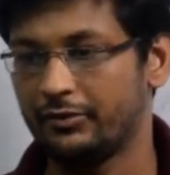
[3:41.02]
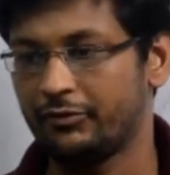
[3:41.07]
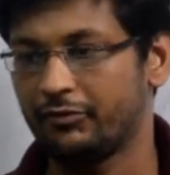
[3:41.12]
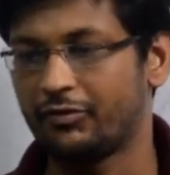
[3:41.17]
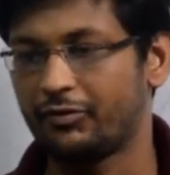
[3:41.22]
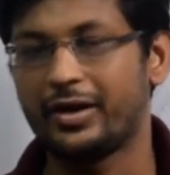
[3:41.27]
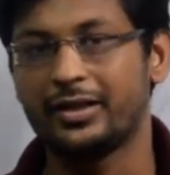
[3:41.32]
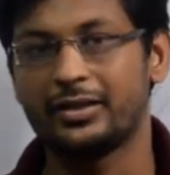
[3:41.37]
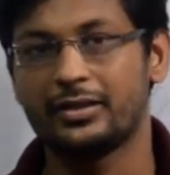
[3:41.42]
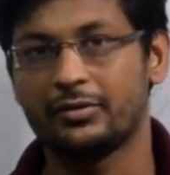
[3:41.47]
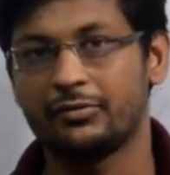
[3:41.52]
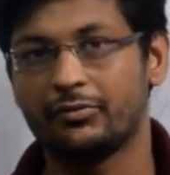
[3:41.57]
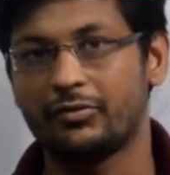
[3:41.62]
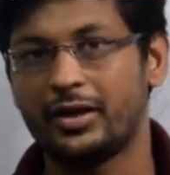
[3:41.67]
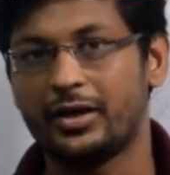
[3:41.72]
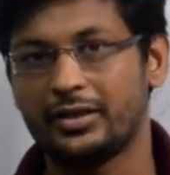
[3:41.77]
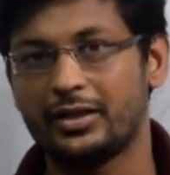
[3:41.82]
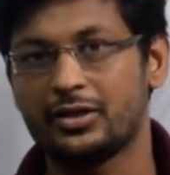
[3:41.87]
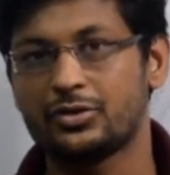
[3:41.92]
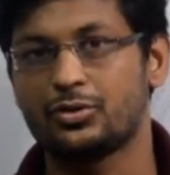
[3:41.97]

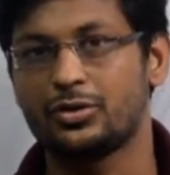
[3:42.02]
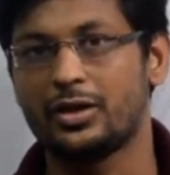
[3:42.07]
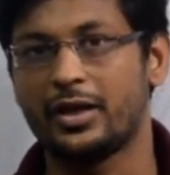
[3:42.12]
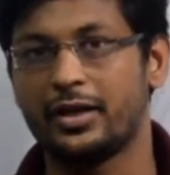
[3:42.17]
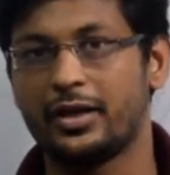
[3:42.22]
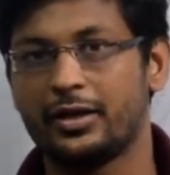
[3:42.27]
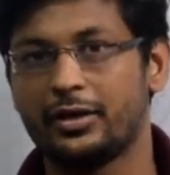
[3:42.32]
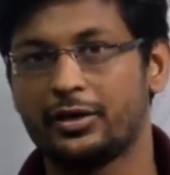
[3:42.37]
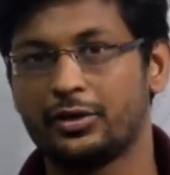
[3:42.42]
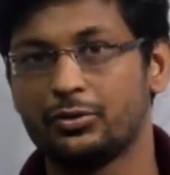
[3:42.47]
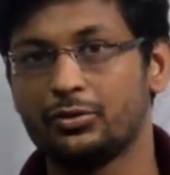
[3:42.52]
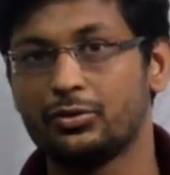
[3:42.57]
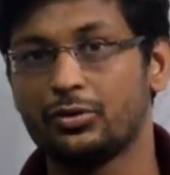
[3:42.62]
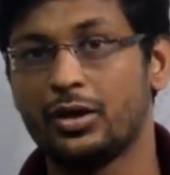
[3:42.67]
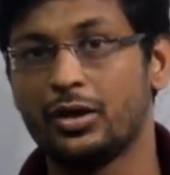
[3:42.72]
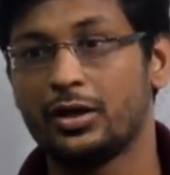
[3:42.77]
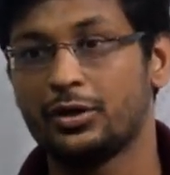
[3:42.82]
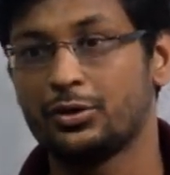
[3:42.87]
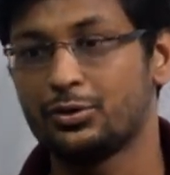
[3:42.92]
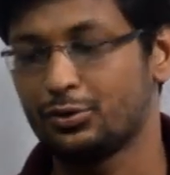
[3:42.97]
why they should hire you,
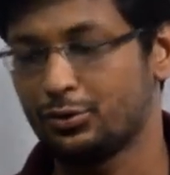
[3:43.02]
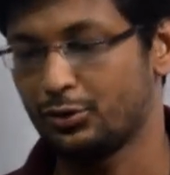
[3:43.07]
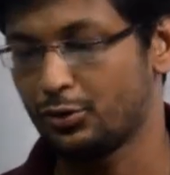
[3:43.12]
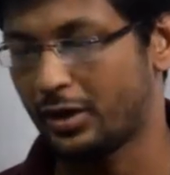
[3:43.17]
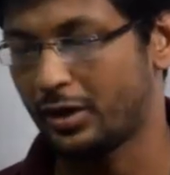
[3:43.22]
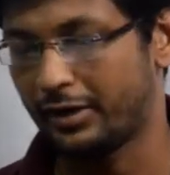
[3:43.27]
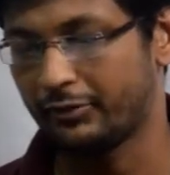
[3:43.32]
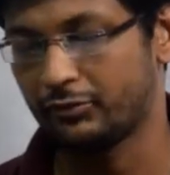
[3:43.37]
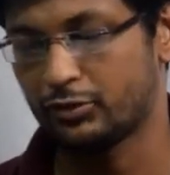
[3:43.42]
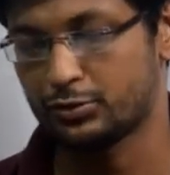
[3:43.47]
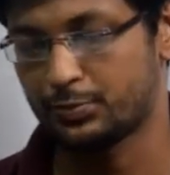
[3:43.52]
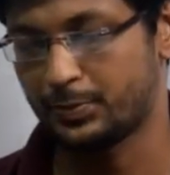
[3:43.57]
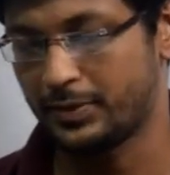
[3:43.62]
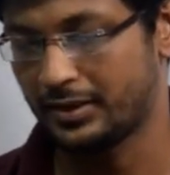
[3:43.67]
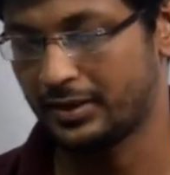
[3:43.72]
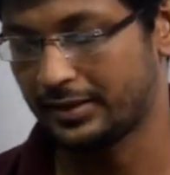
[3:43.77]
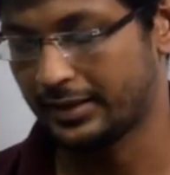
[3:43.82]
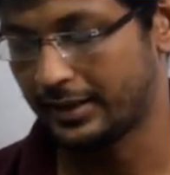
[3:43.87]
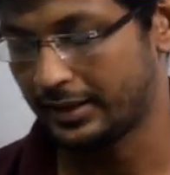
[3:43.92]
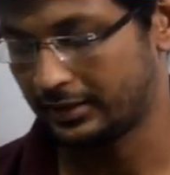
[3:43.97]
you have to
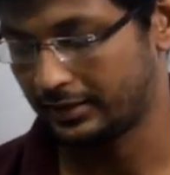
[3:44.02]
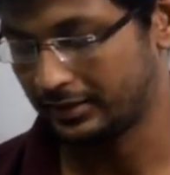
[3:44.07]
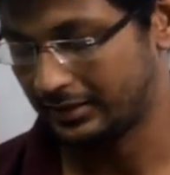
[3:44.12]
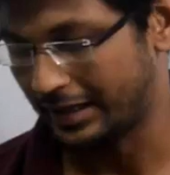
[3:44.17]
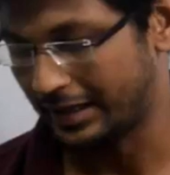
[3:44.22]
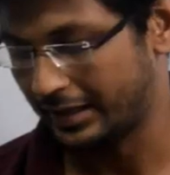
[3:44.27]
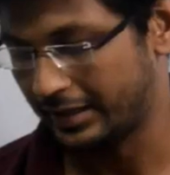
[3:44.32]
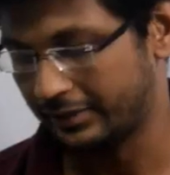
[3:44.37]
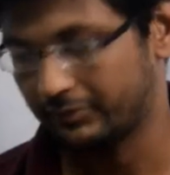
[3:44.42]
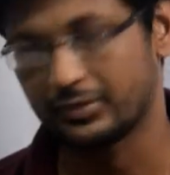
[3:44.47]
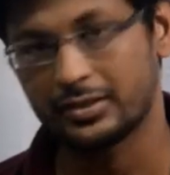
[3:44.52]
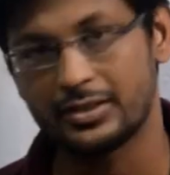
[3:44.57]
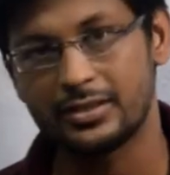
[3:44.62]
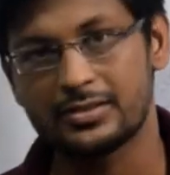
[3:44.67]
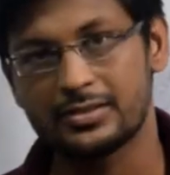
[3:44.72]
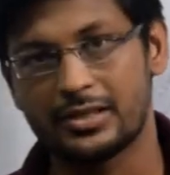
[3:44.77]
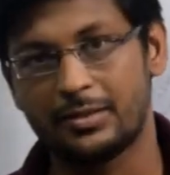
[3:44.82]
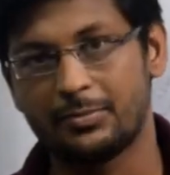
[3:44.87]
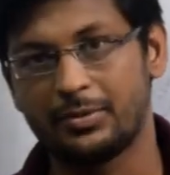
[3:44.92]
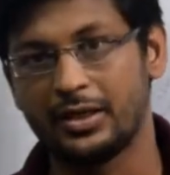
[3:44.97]
speak that I have these
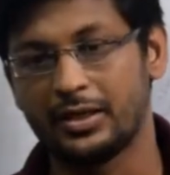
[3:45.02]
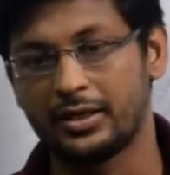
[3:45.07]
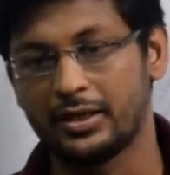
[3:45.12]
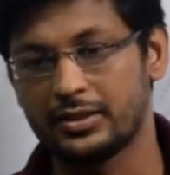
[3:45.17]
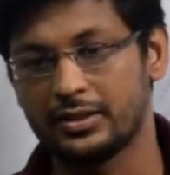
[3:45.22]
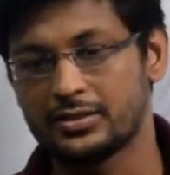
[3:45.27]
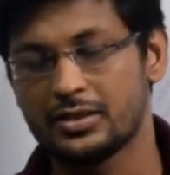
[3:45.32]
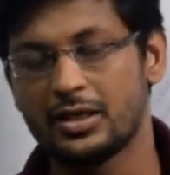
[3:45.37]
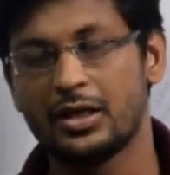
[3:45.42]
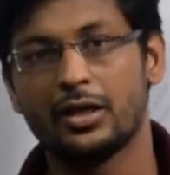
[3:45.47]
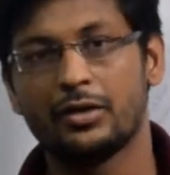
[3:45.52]
abilities.